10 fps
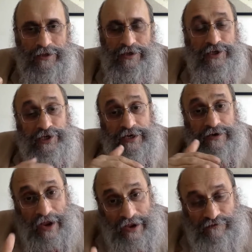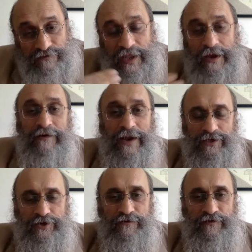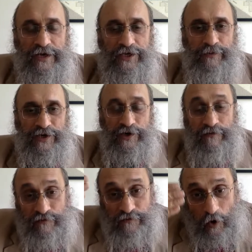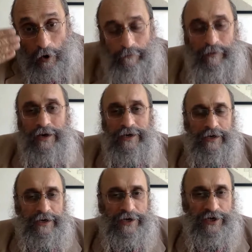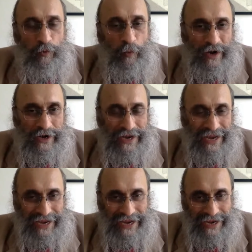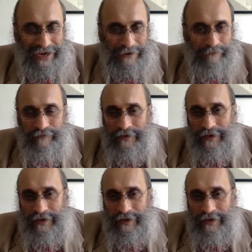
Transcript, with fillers: others derive their rights to free expression from Article 19.1a